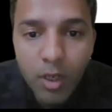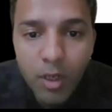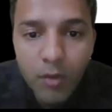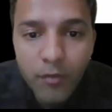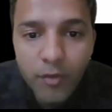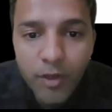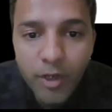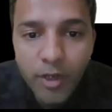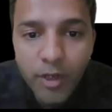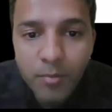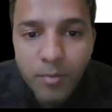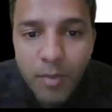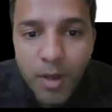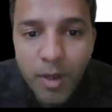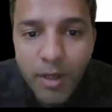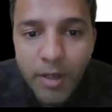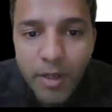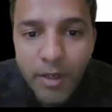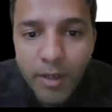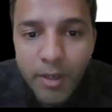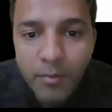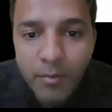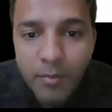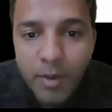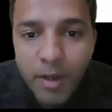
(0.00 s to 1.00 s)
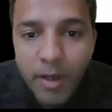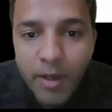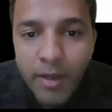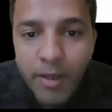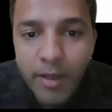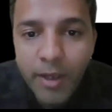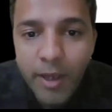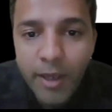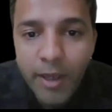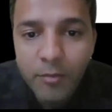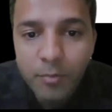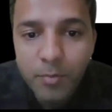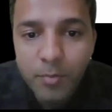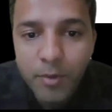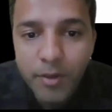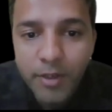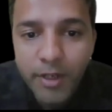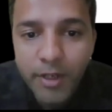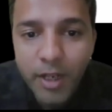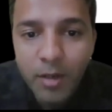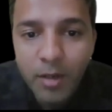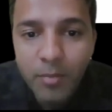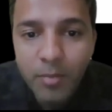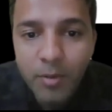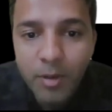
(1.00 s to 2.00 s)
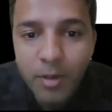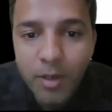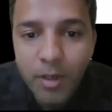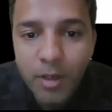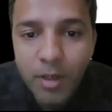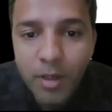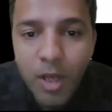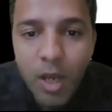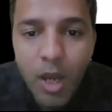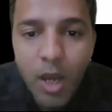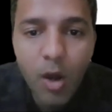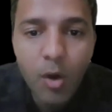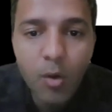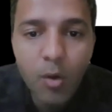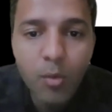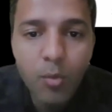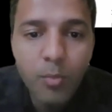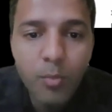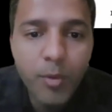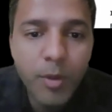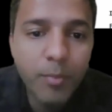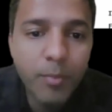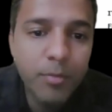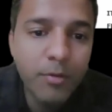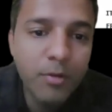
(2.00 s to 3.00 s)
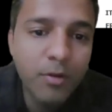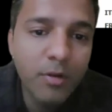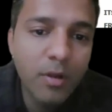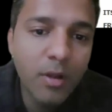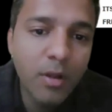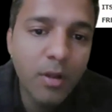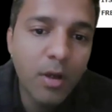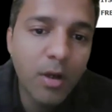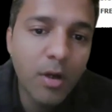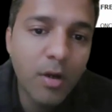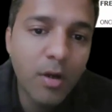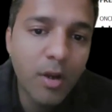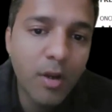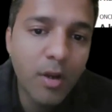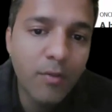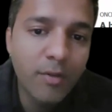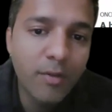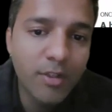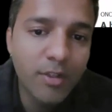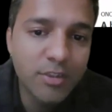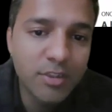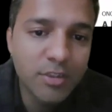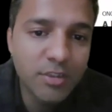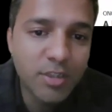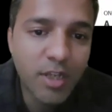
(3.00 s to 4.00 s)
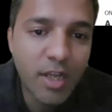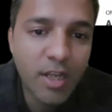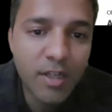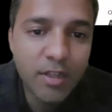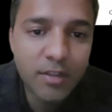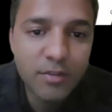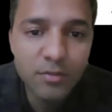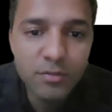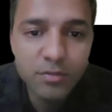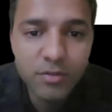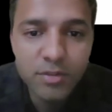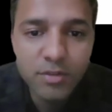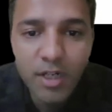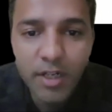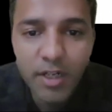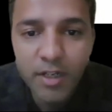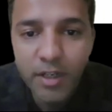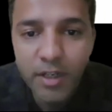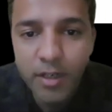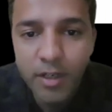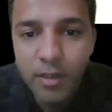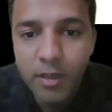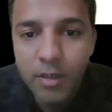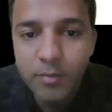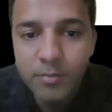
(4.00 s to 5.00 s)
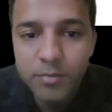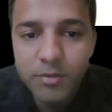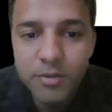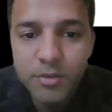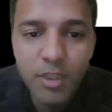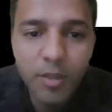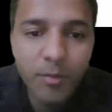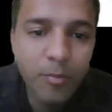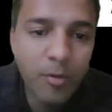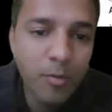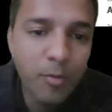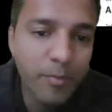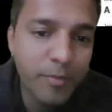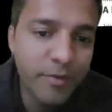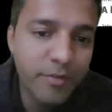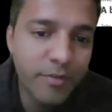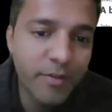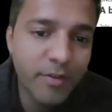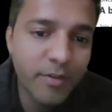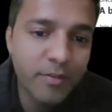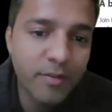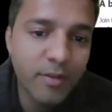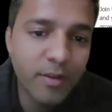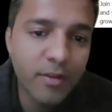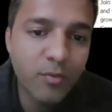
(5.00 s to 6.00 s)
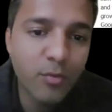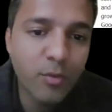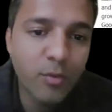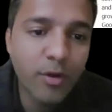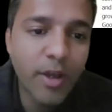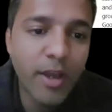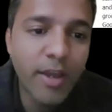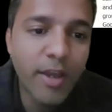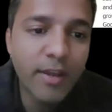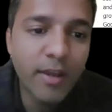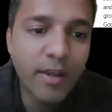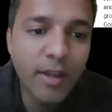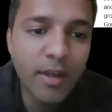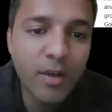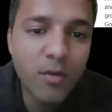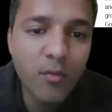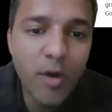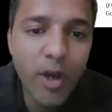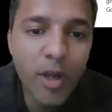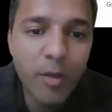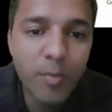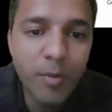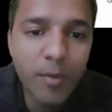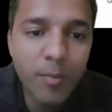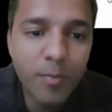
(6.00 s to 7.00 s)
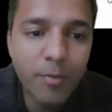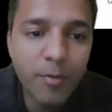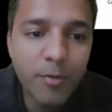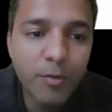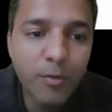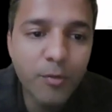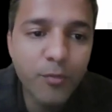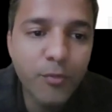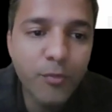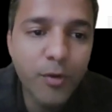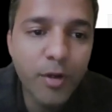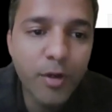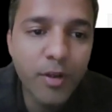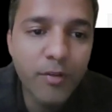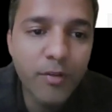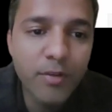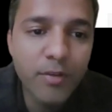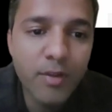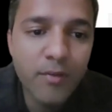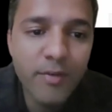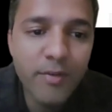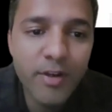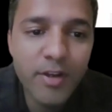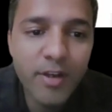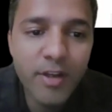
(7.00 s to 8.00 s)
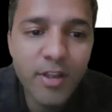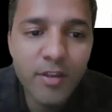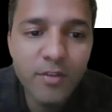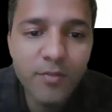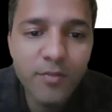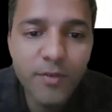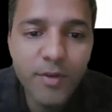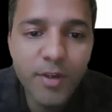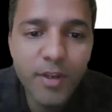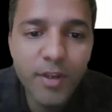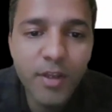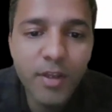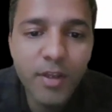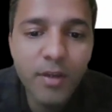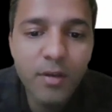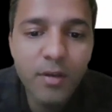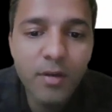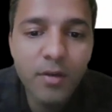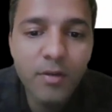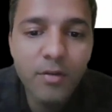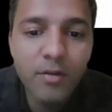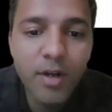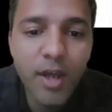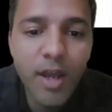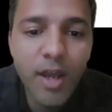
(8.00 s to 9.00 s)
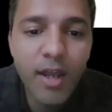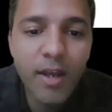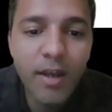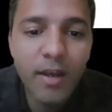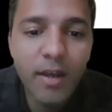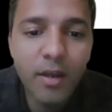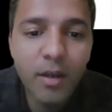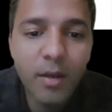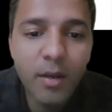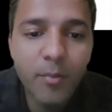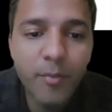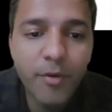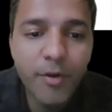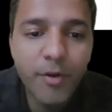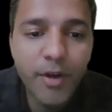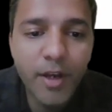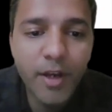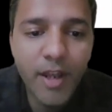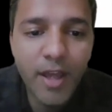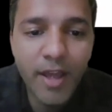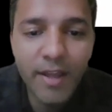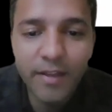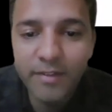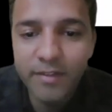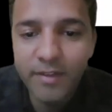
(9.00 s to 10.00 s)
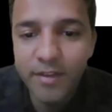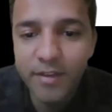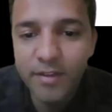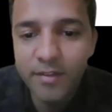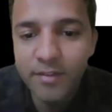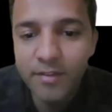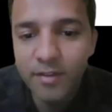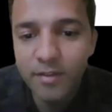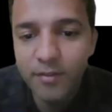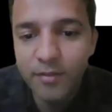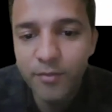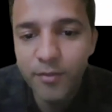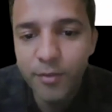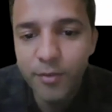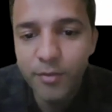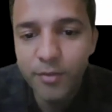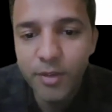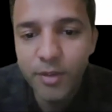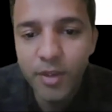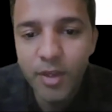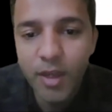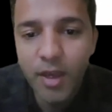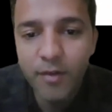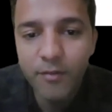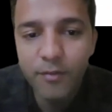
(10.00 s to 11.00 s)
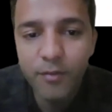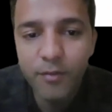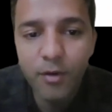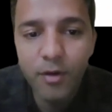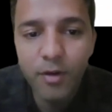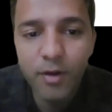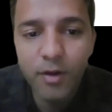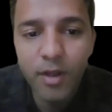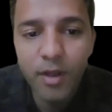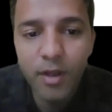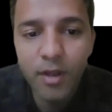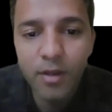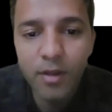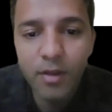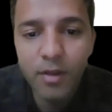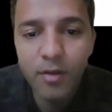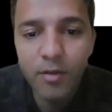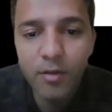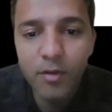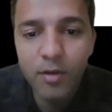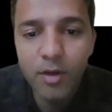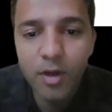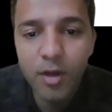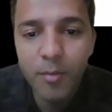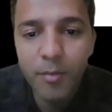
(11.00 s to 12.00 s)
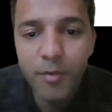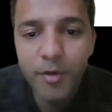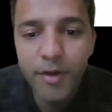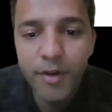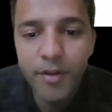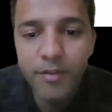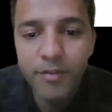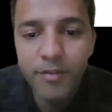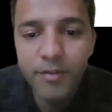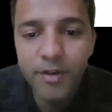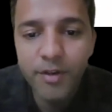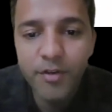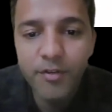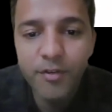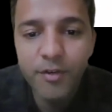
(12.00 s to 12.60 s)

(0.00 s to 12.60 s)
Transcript: learn affiliate marketing by expert help. Learn how people are leveraging talent to start income stream or business. That's what I invite people to for a 7 days free trial in a community like this. If you see, I've got community